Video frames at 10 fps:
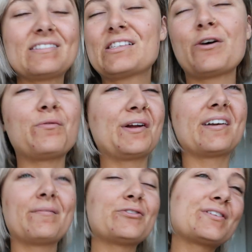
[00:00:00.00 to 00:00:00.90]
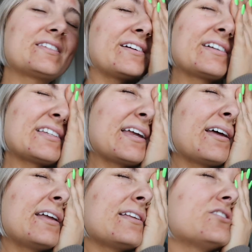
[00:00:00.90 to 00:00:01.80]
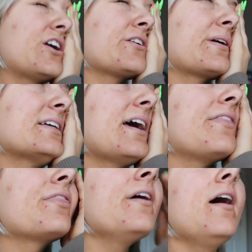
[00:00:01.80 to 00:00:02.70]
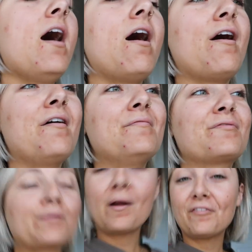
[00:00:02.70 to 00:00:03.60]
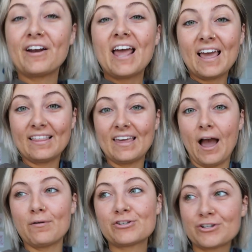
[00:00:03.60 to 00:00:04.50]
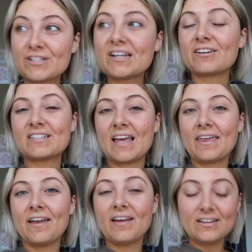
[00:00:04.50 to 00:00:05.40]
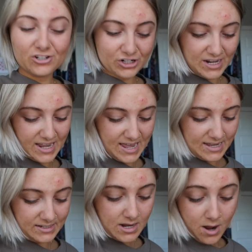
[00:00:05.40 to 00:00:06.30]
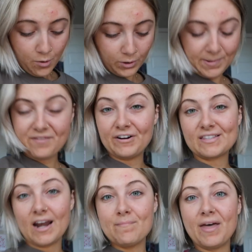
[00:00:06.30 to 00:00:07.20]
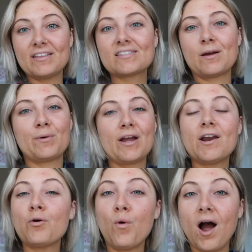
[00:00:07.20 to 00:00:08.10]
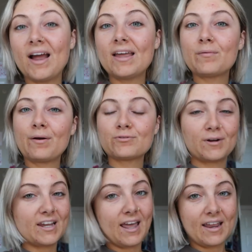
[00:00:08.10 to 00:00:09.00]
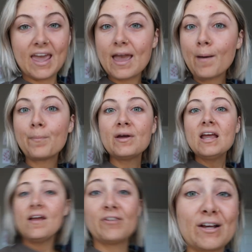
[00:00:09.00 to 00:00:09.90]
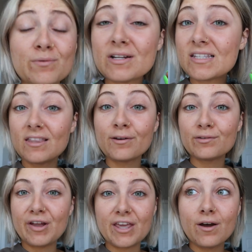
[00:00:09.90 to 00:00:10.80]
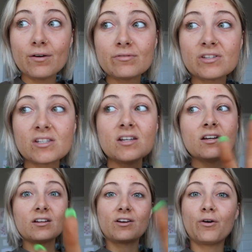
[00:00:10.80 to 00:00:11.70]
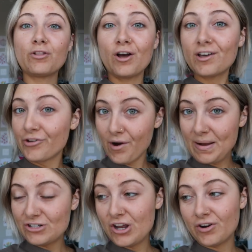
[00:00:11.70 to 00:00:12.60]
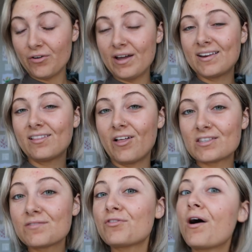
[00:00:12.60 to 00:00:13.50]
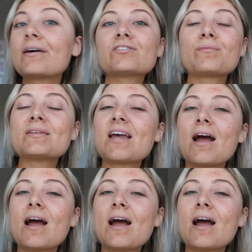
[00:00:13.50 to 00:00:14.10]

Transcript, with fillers: So weird, I'm doing Secret Santa and it's January tenth. Um, for my friend Haley, I was her Secret Santa, and she is one of my friends that I met this summer in Hawaii when I was working at a camp. If you guys want to see those videos, go look, they're on my channel. I did lots of vlogs from the